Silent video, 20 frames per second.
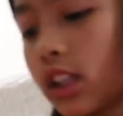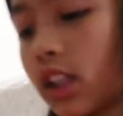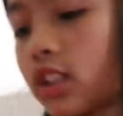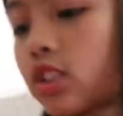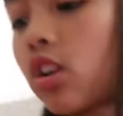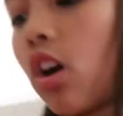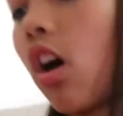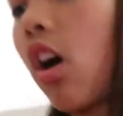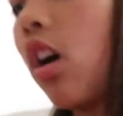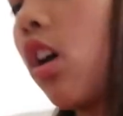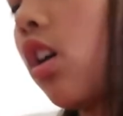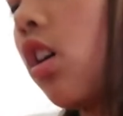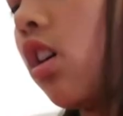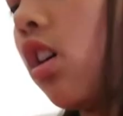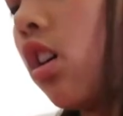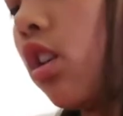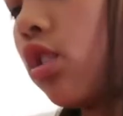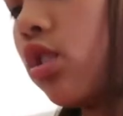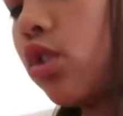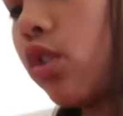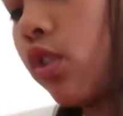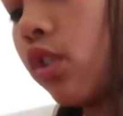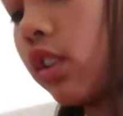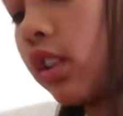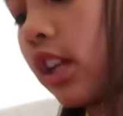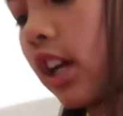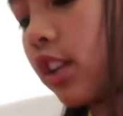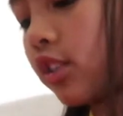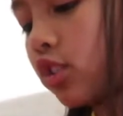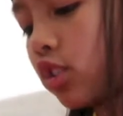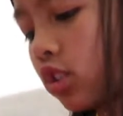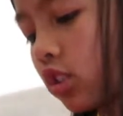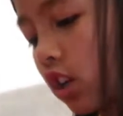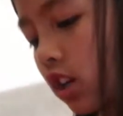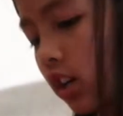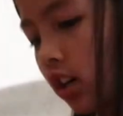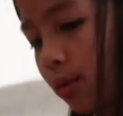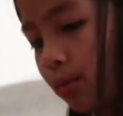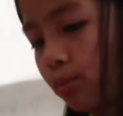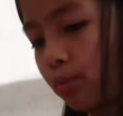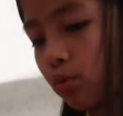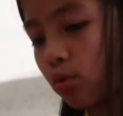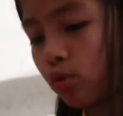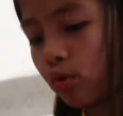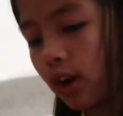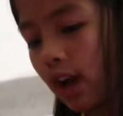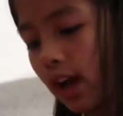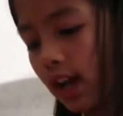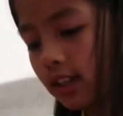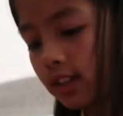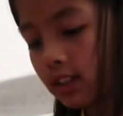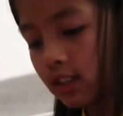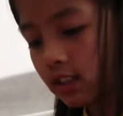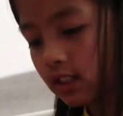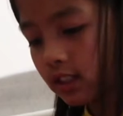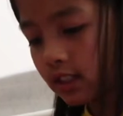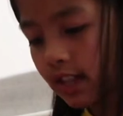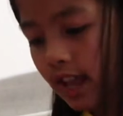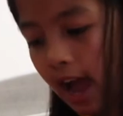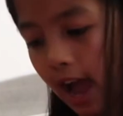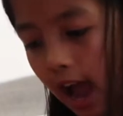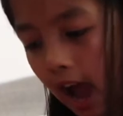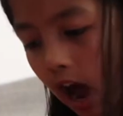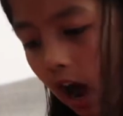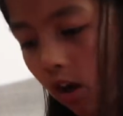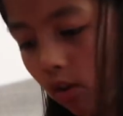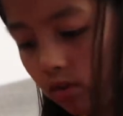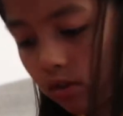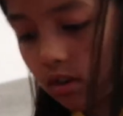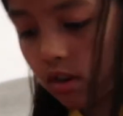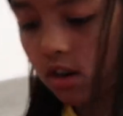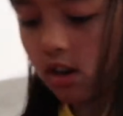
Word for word: that's all. So we're then just gonna press down,